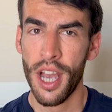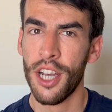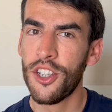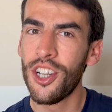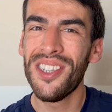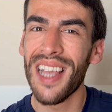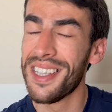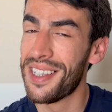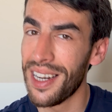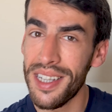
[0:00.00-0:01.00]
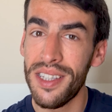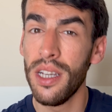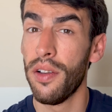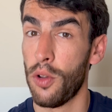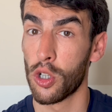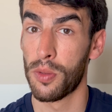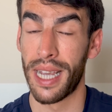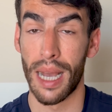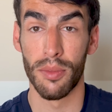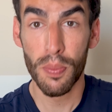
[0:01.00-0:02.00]
Just as a listing of yours
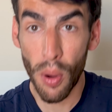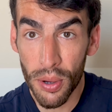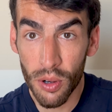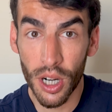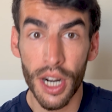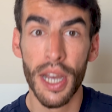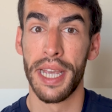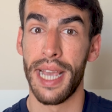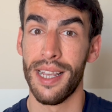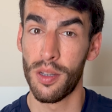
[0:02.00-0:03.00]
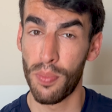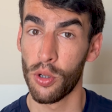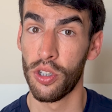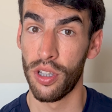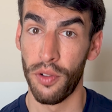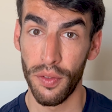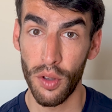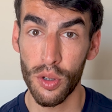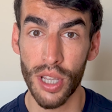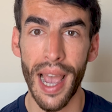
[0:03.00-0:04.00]
becomes popular, gains positive
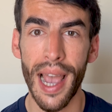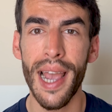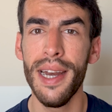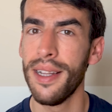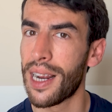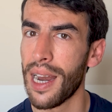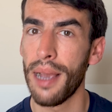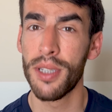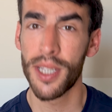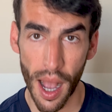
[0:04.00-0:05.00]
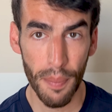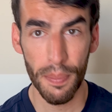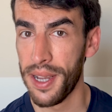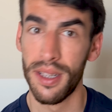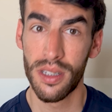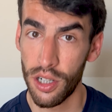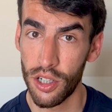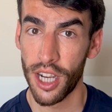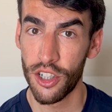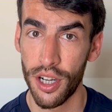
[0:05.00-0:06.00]
reviews, and it climbs up in the search
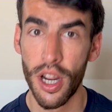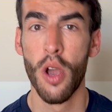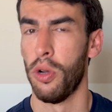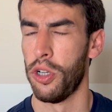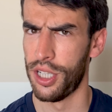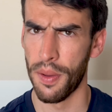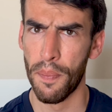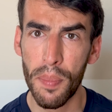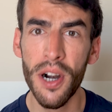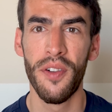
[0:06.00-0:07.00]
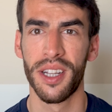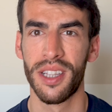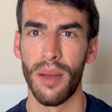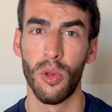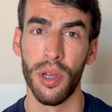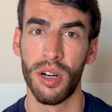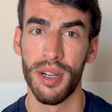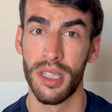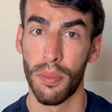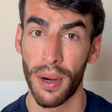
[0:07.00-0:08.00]
engine, which is the perfect time to
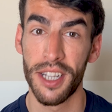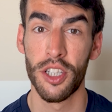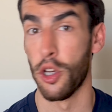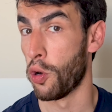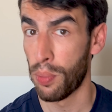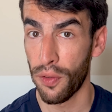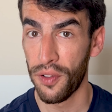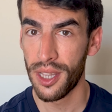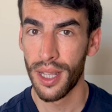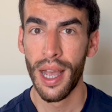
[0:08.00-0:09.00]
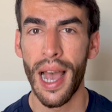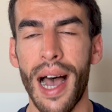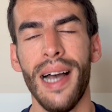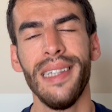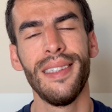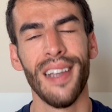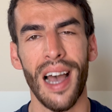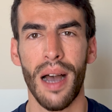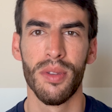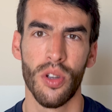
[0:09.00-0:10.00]
increase the price and your profit, and
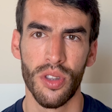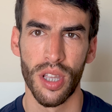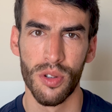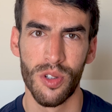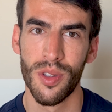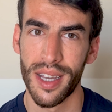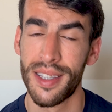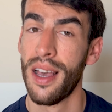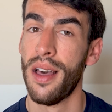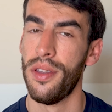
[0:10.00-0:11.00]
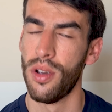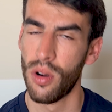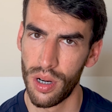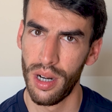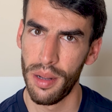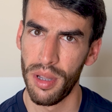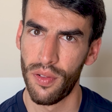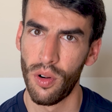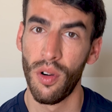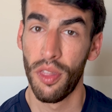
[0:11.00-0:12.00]
Amazon tells you that the order limit
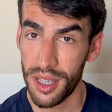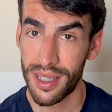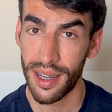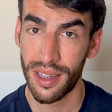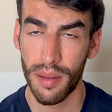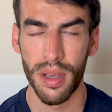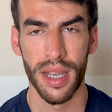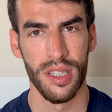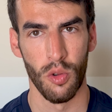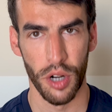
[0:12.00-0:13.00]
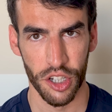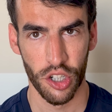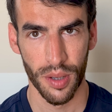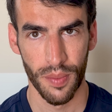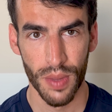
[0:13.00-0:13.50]
for this item is reached.